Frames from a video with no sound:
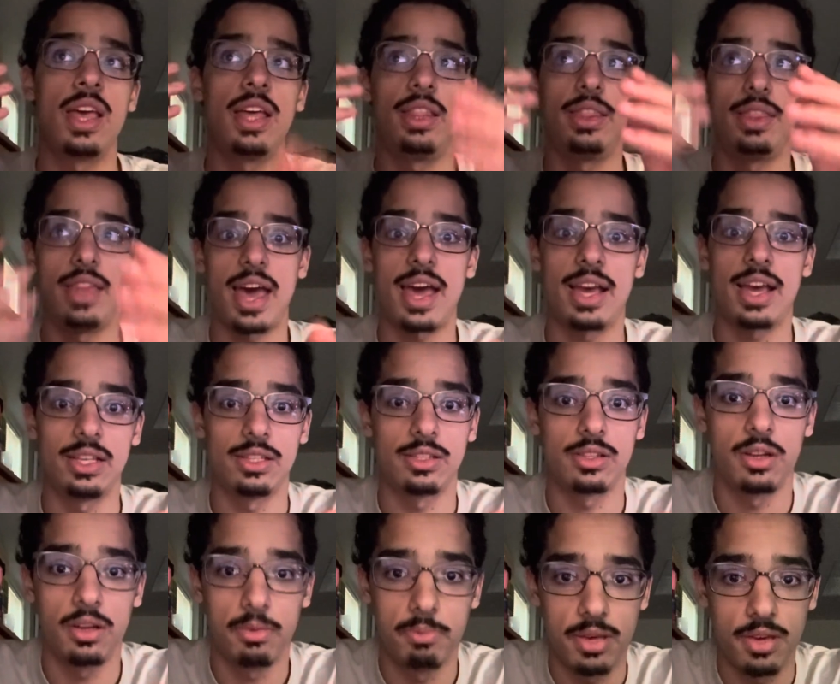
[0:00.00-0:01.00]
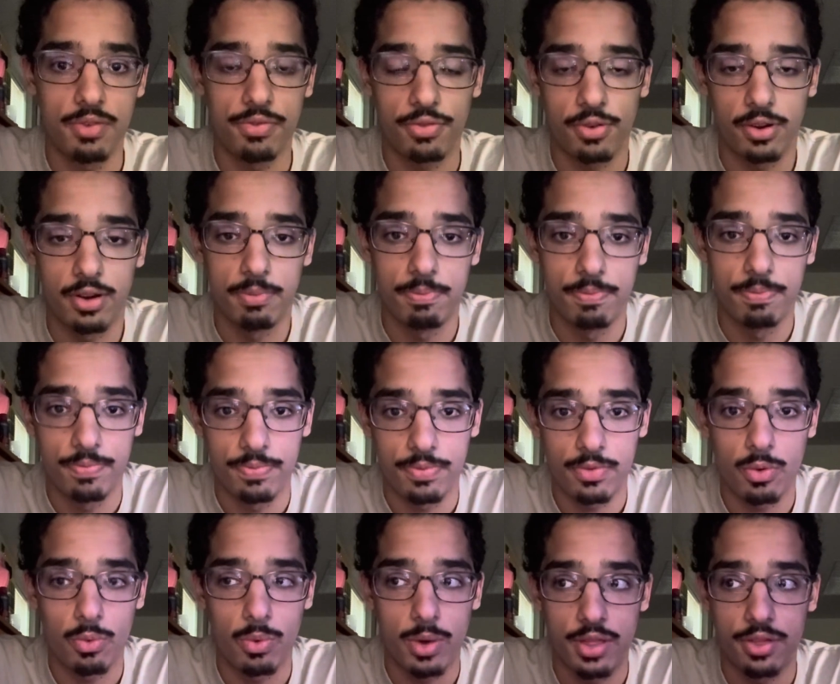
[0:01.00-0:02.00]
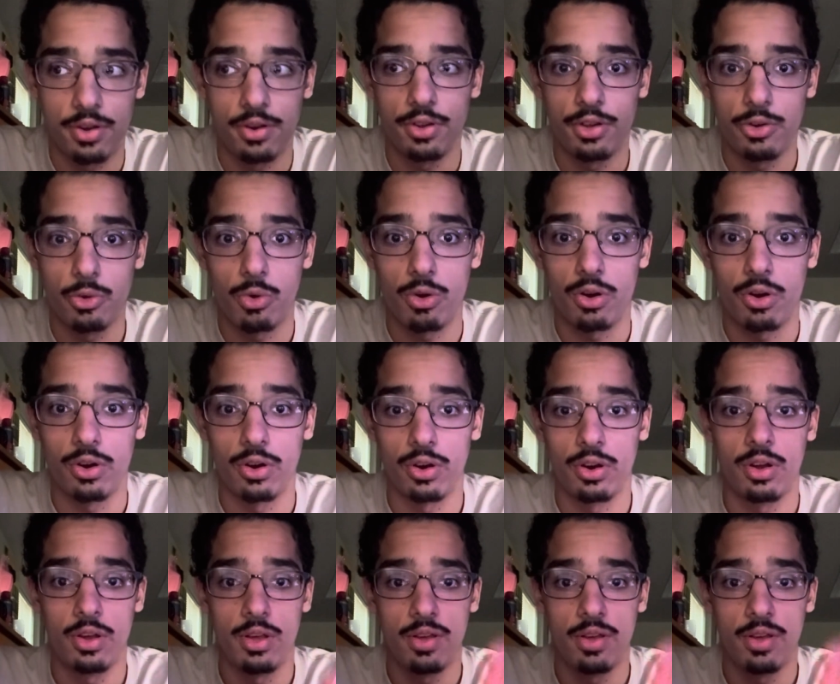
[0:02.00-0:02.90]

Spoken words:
that is going to be from whether your